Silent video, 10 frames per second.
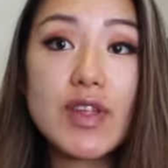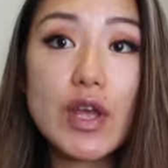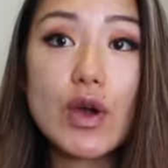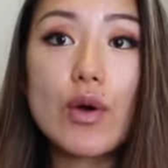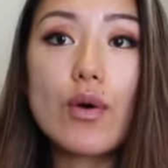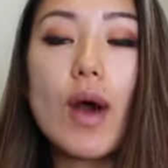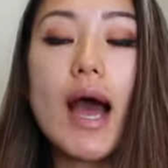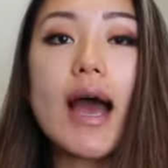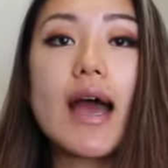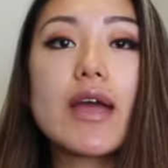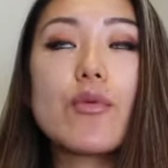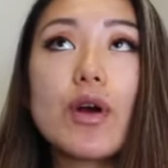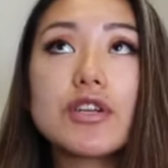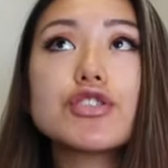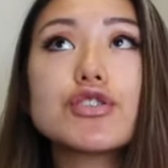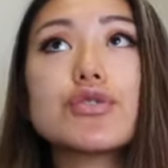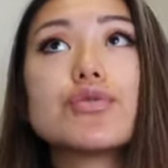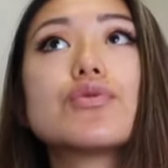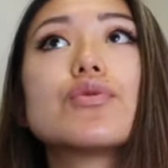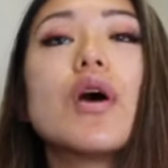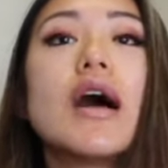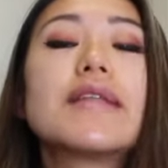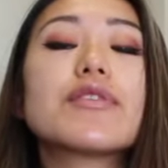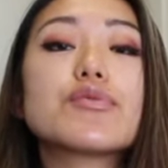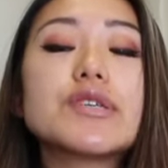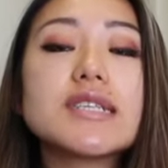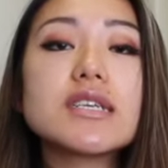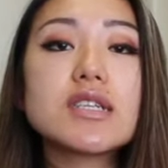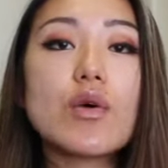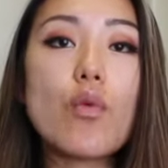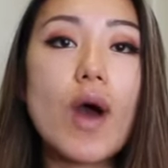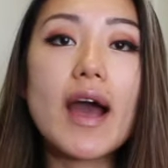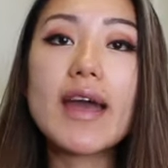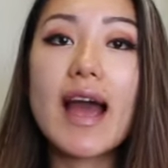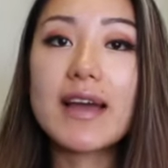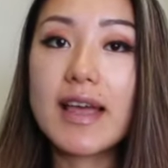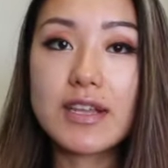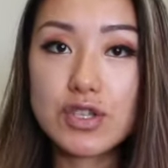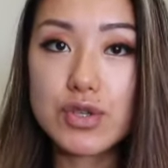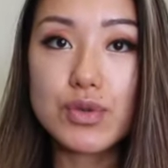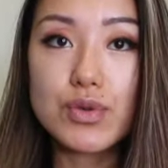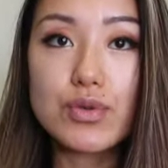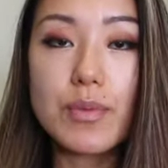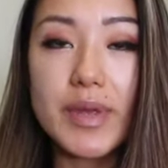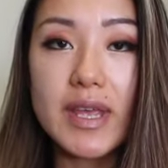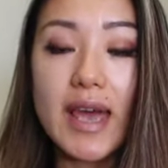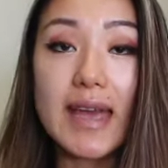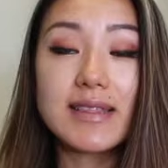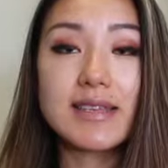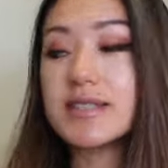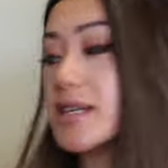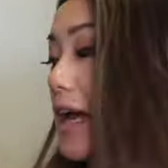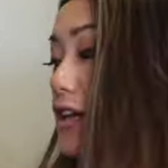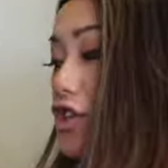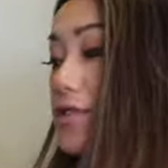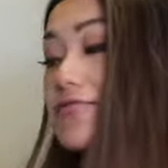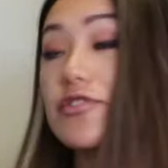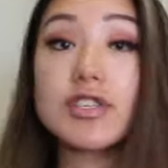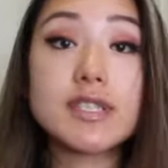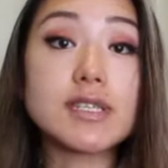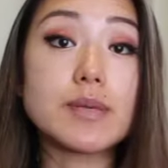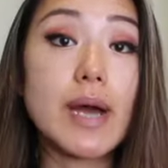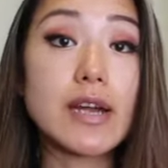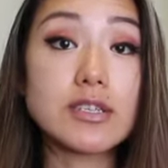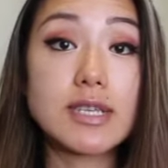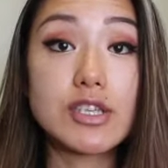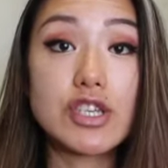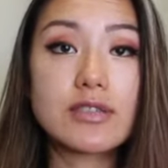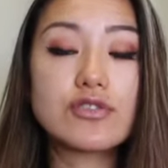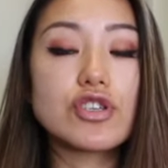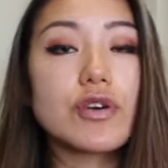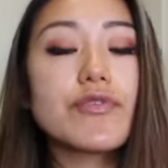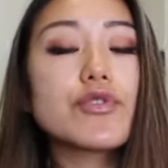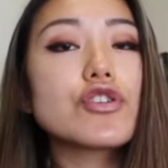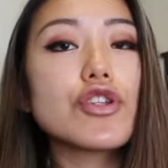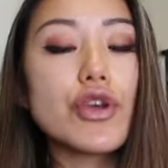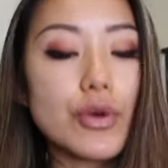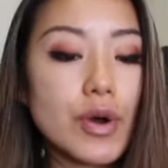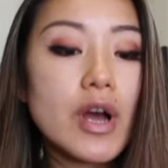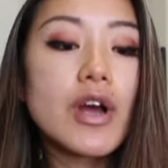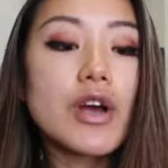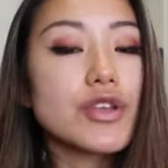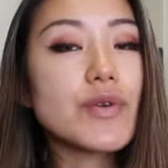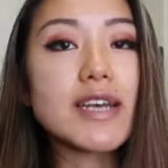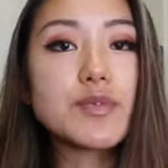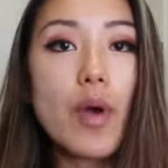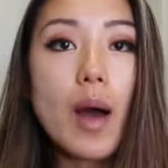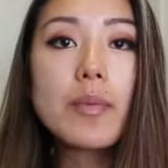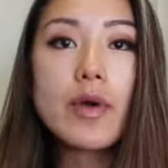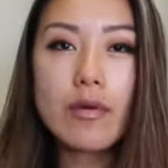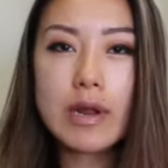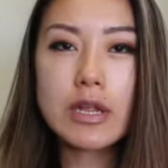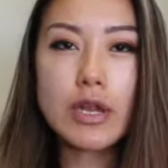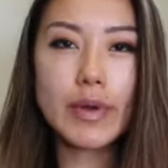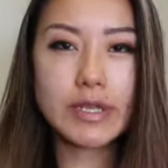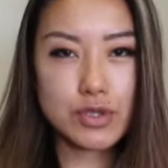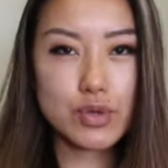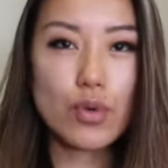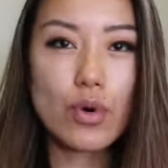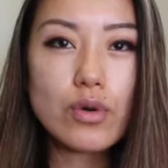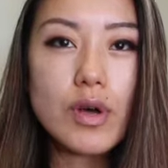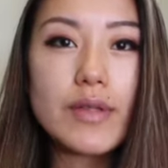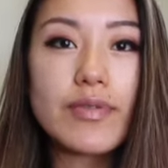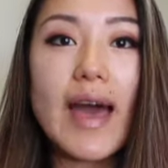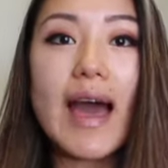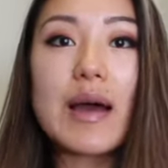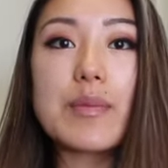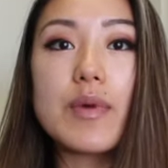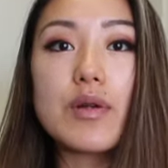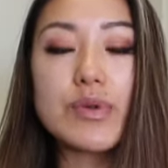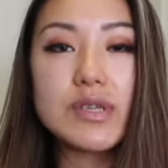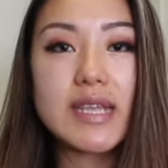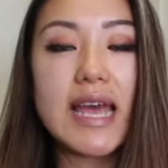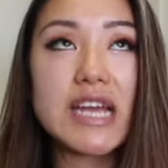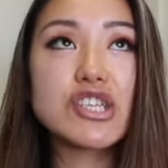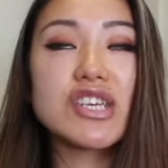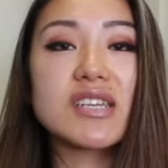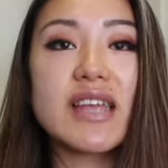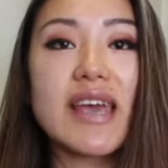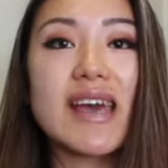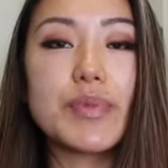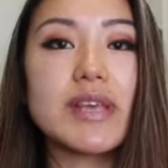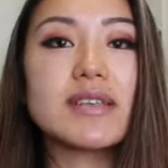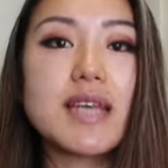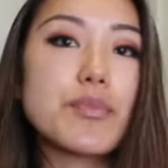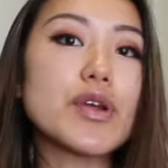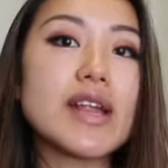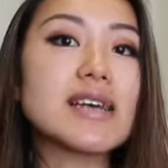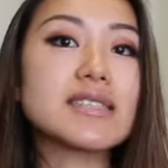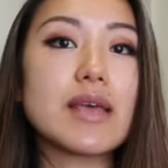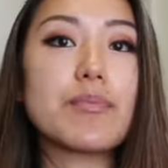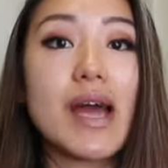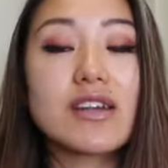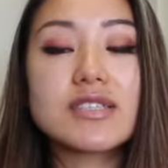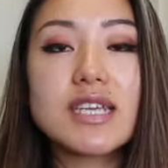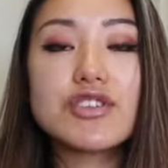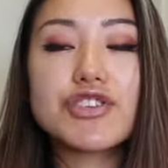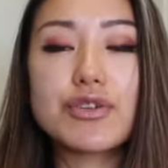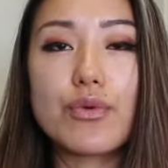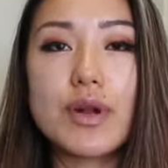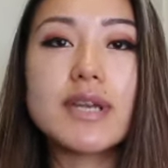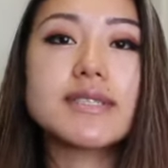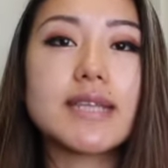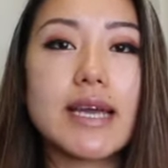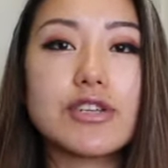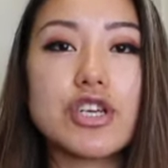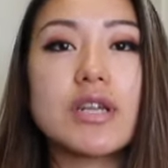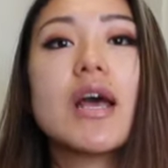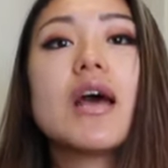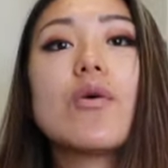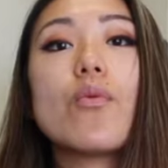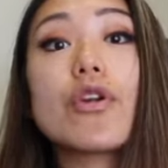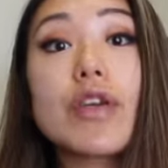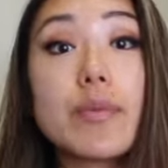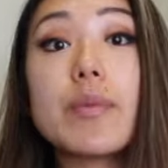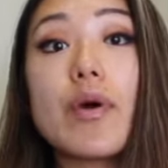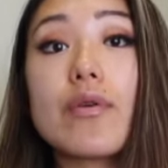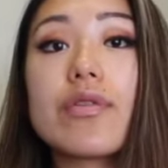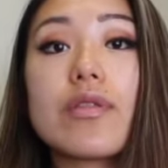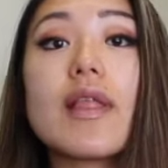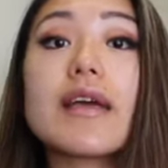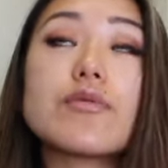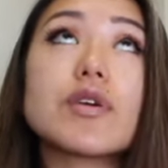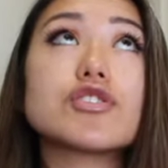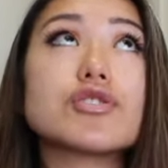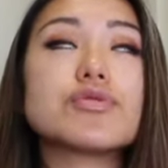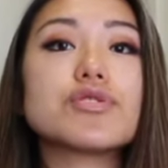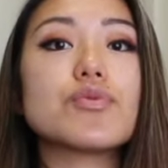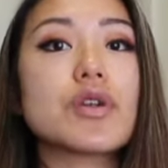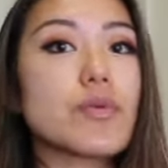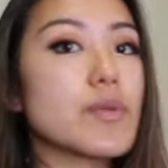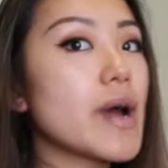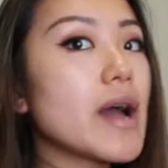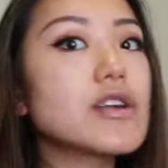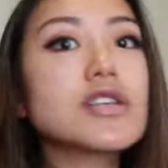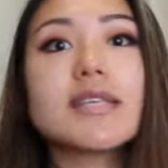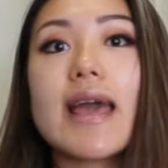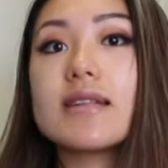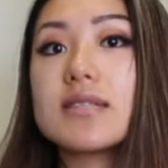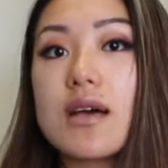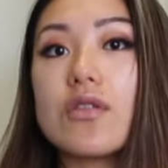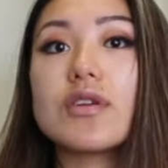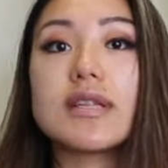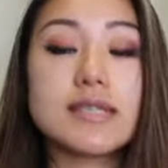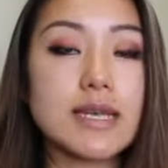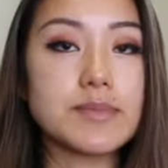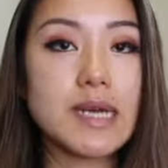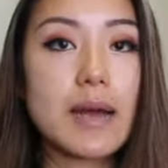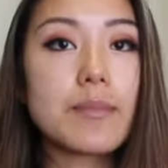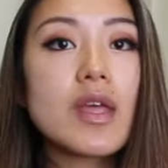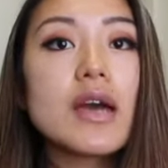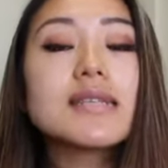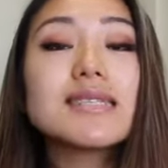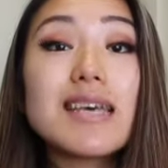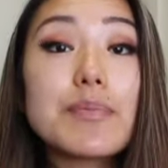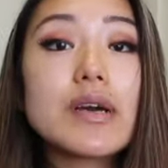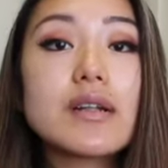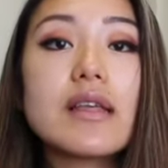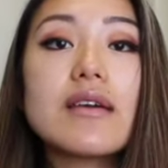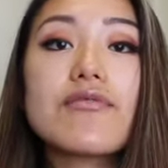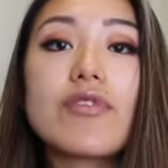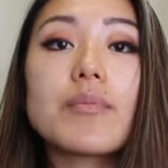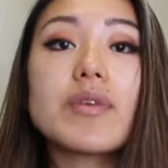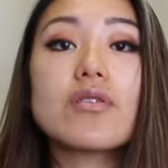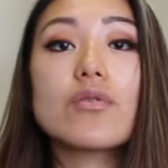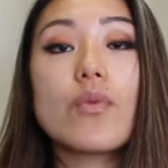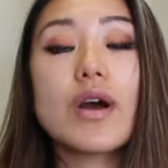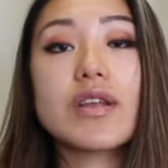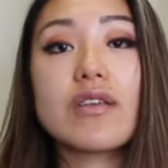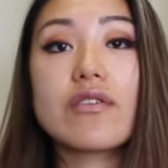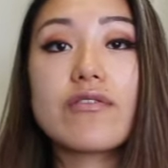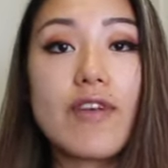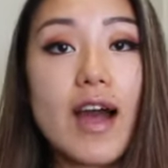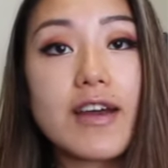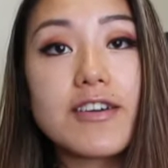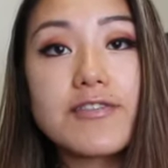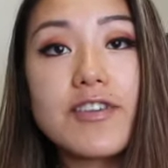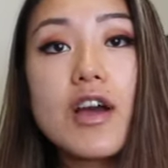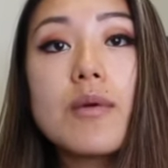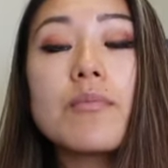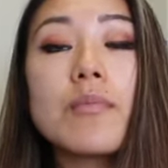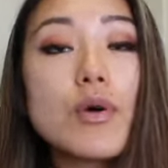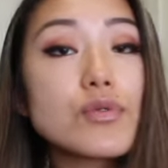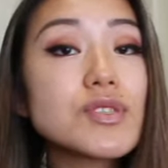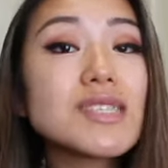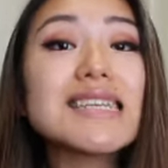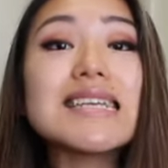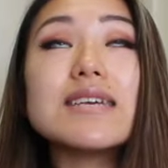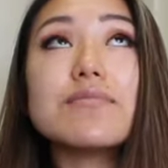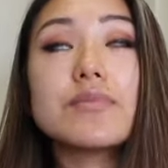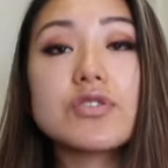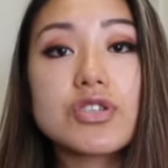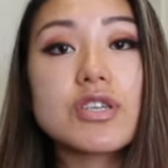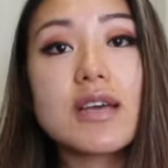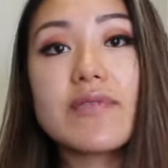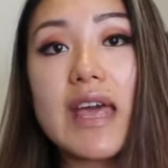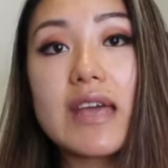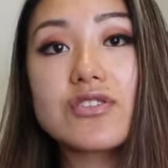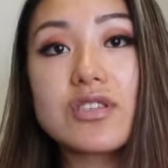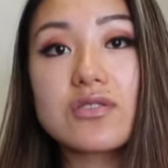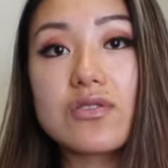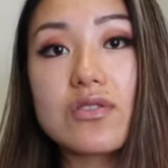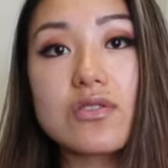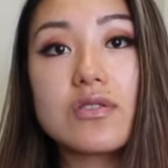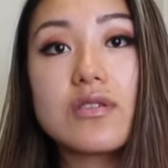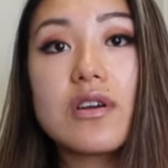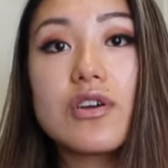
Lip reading: video, I wanted to do the reason why I like to be a listing agent versus a buyer's agent. So if you're new, you guys probably already know in school that a real estate agent can be separate as a buyer's agent or a listing agent, or it can be both. Like you can choose to work with buyers and seller at the same time. Typically from year one to year five, mostly majority of the agents are